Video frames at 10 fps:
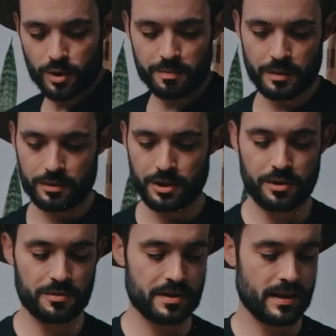be able to
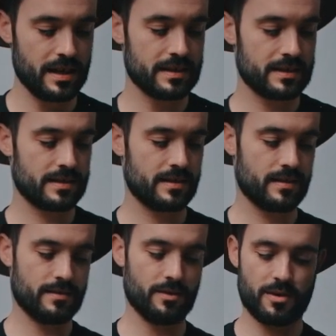use this
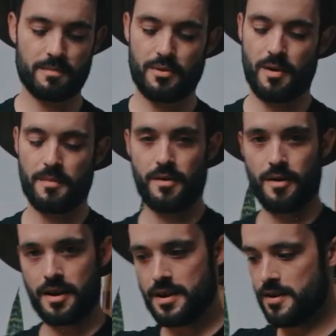little compartment
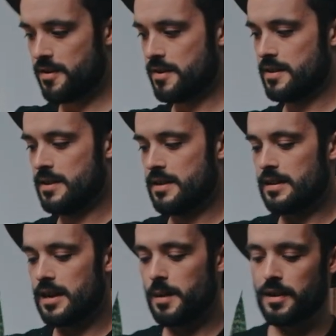right here
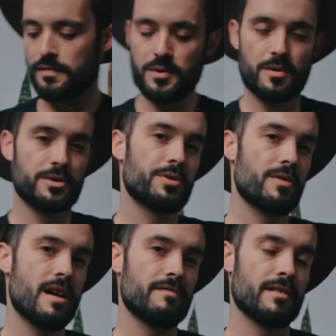if you were
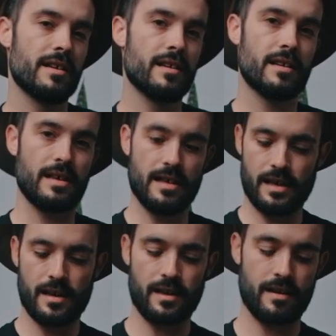traveling
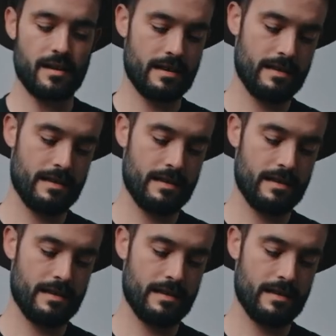and